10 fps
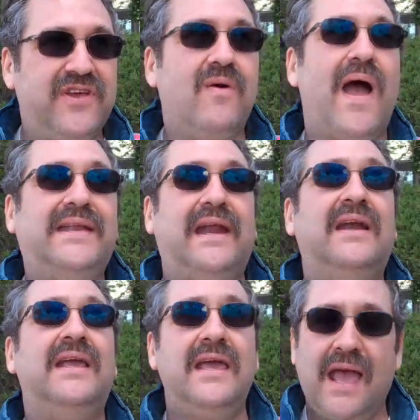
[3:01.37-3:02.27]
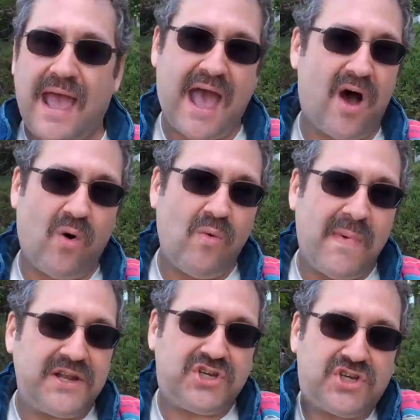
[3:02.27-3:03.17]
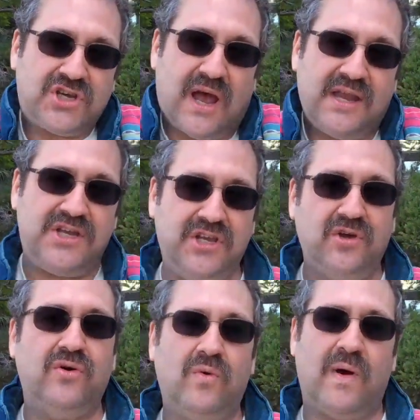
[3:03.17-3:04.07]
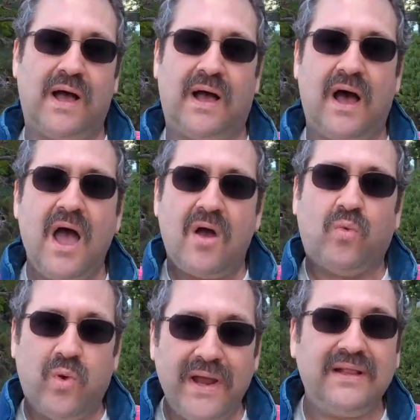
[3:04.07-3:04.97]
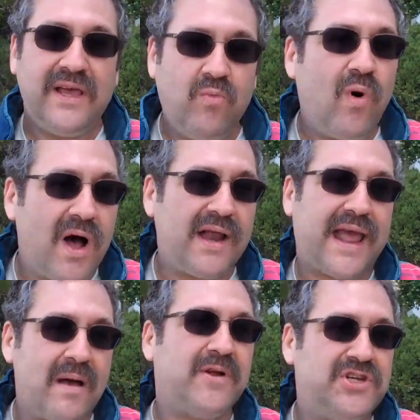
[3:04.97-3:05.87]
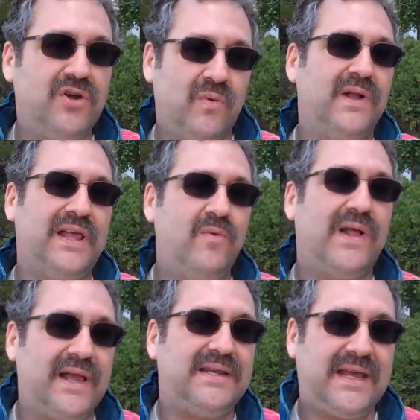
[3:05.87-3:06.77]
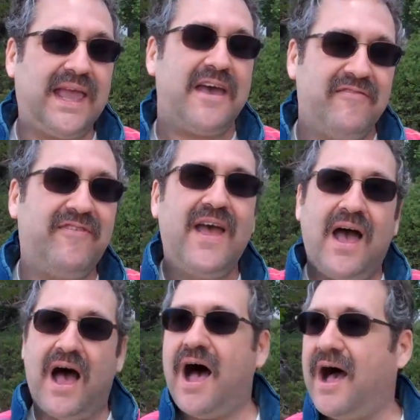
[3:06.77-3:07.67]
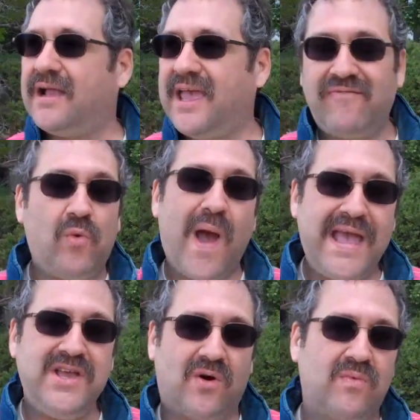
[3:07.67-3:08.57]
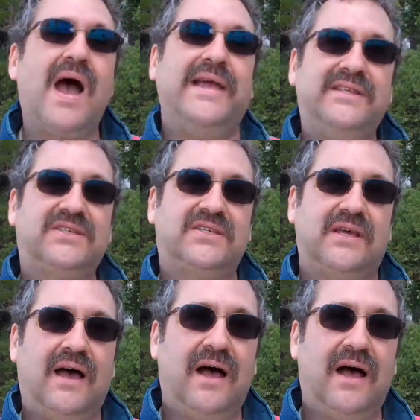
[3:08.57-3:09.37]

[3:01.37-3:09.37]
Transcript: for your identity? How much do you really want? How much are you really willing to give away your rights